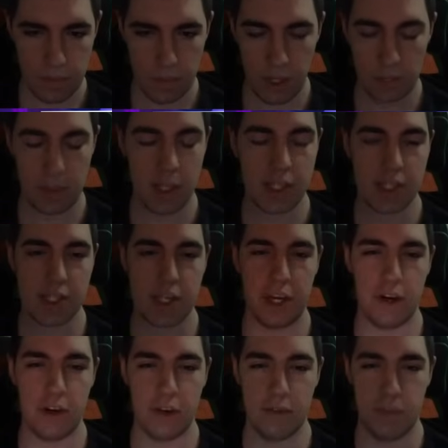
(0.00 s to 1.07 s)
I'm not
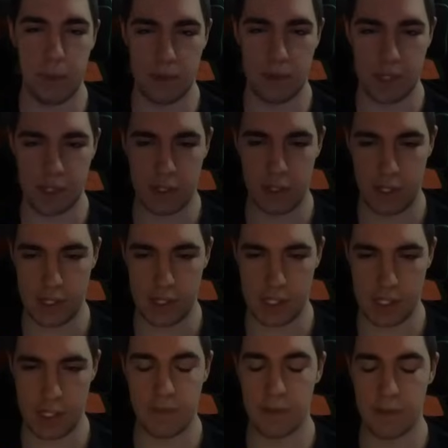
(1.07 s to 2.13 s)
scared of most
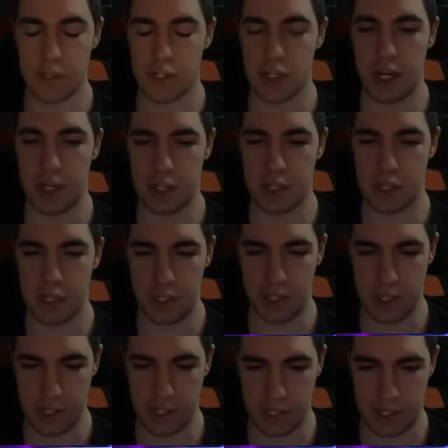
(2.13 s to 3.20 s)
things. Even Shang-Chi
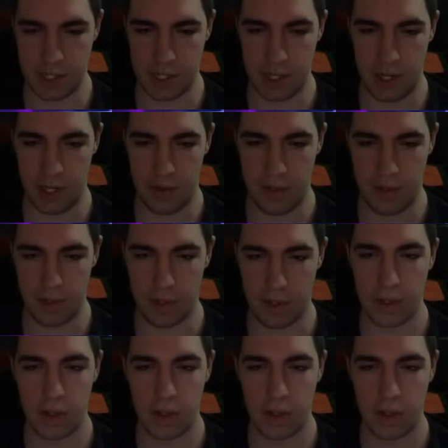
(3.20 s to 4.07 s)
doesn't scare me.